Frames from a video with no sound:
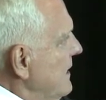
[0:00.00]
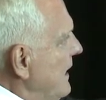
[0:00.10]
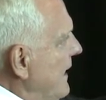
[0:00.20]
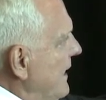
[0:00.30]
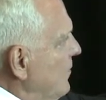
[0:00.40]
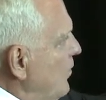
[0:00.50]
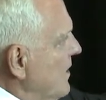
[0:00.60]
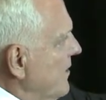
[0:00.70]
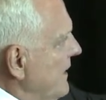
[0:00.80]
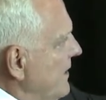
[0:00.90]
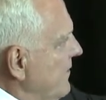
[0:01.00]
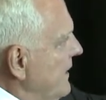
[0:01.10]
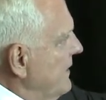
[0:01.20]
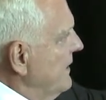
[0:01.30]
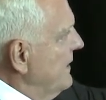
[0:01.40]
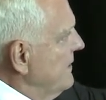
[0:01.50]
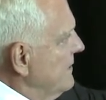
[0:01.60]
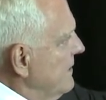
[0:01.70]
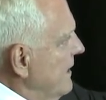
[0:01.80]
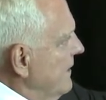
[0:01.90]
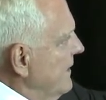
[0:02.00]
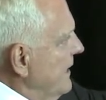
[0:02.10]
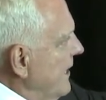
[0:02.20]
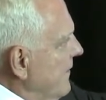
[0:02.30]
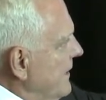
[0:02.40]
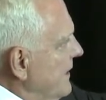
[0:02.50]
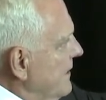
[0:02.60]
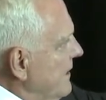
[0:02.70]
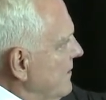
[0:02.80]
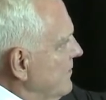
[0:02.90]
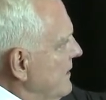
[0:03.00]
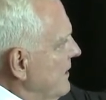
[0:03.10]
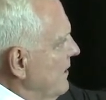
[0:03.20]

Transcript: and we are entering the area of